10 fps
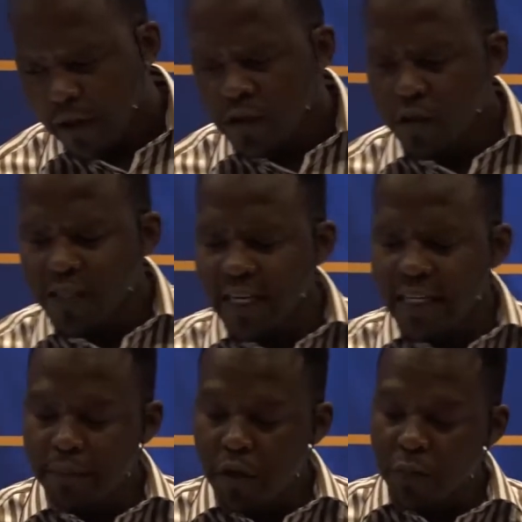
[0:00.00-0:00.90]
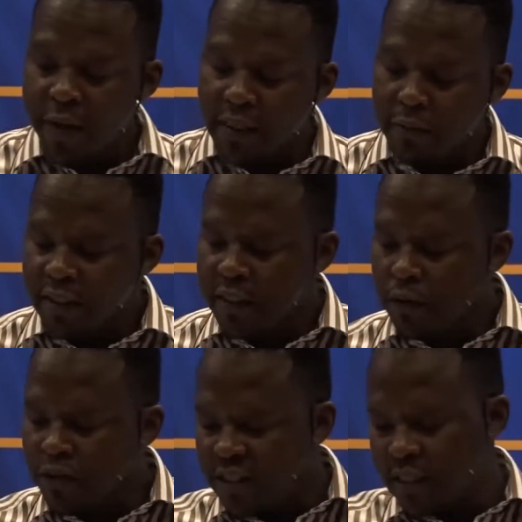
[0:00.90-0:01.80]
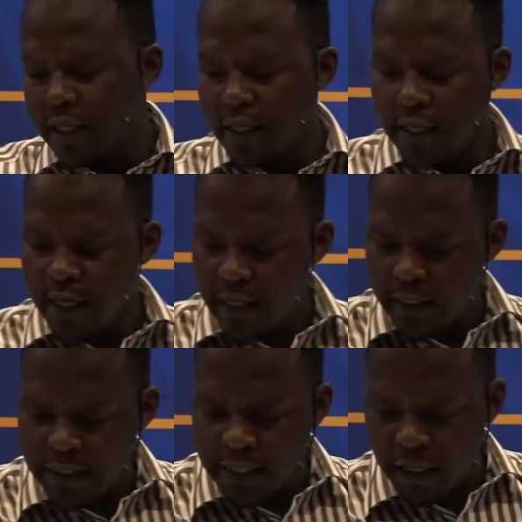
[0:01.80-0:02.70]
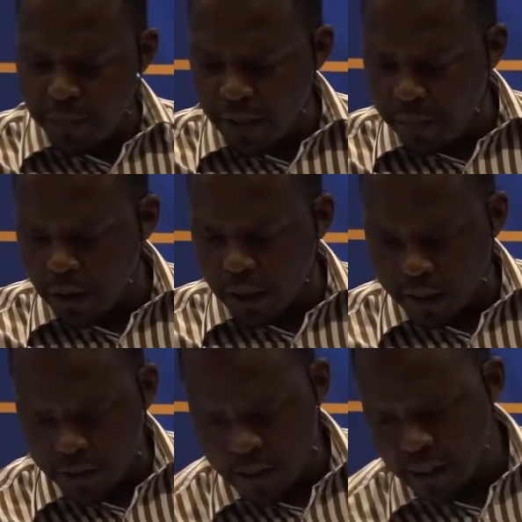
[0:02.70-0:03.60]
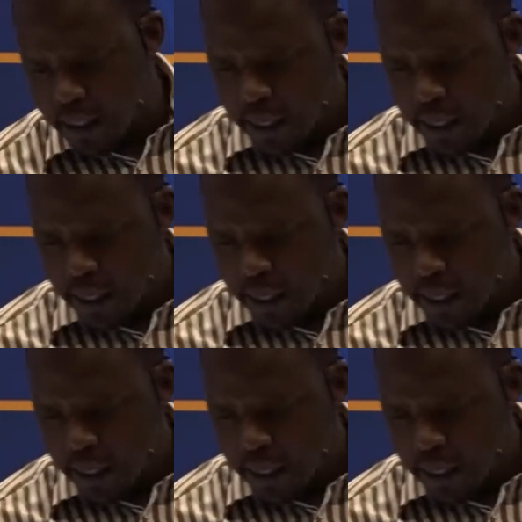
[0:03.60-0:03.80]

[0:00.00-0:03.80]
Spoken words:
So taking the most pessimistic, which is the TNP partners,